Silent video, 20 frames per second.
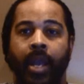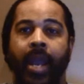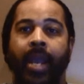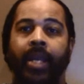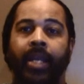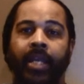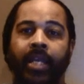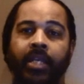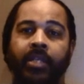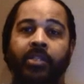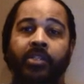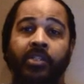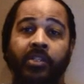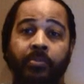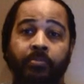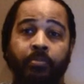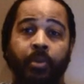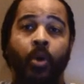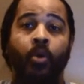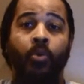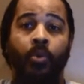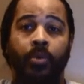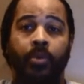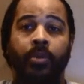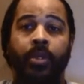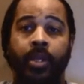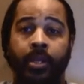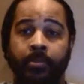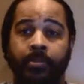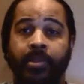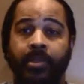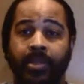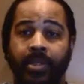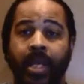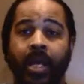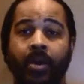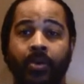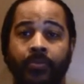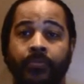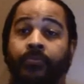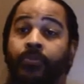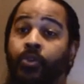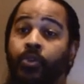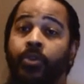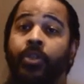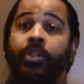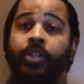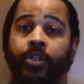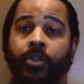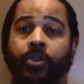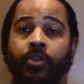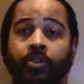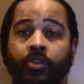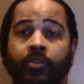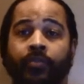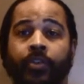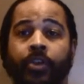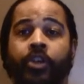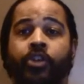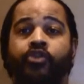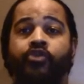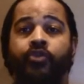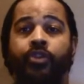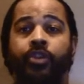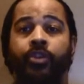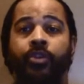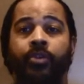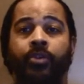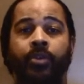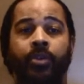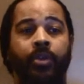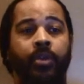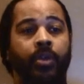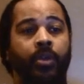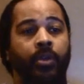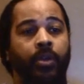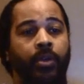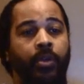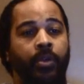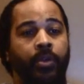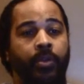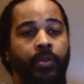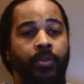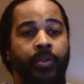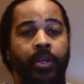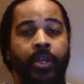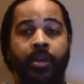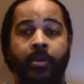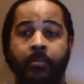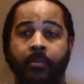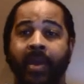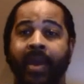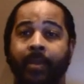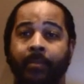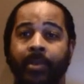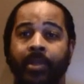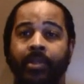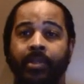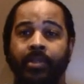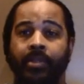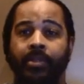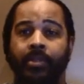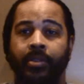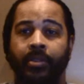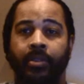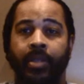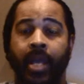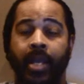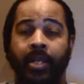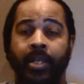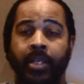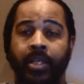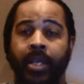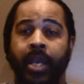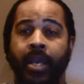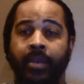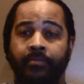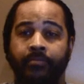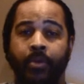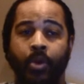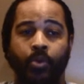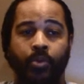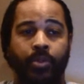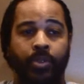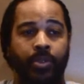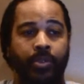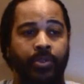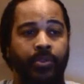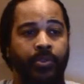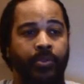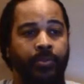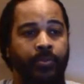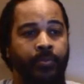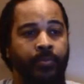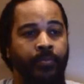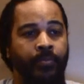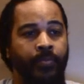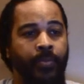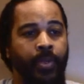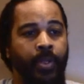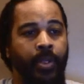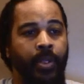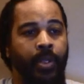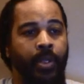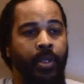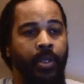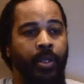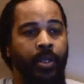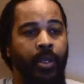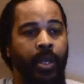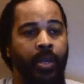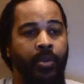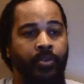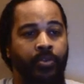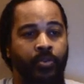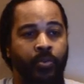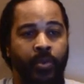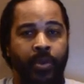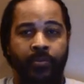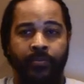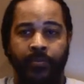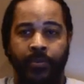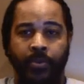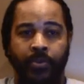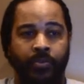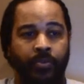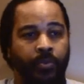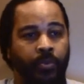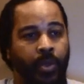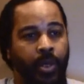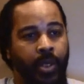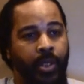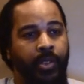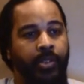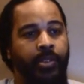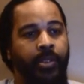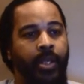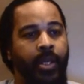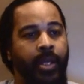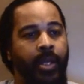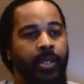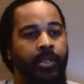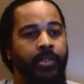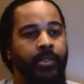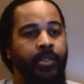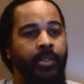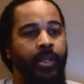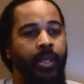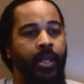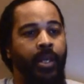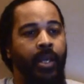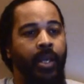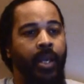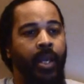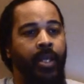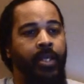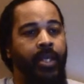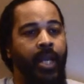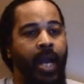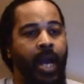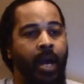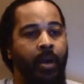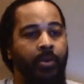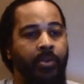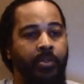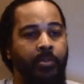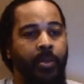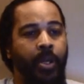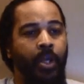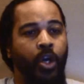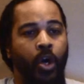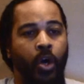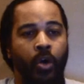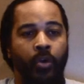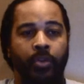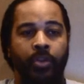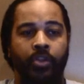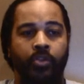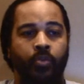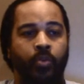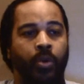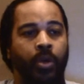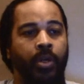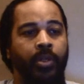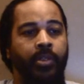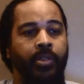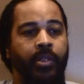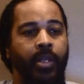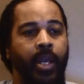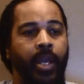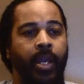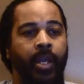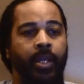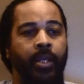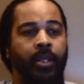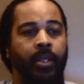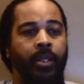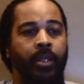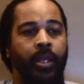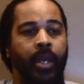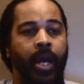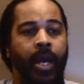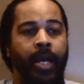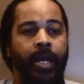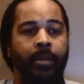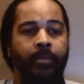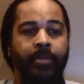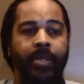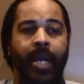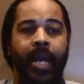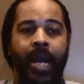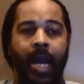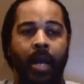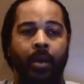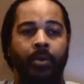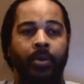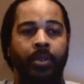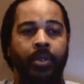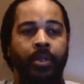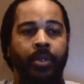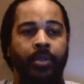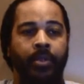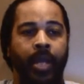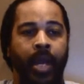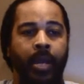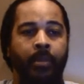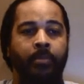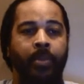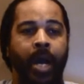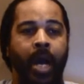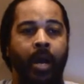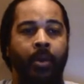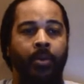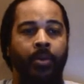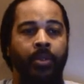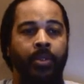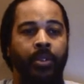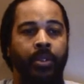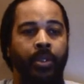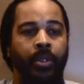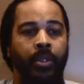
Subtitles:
and He spoke Himself to the children of Israel the commandments that he gave Moses. In verse 1 it says, "And Yahweh spake all these words, saying, I am Yahweh, thy power,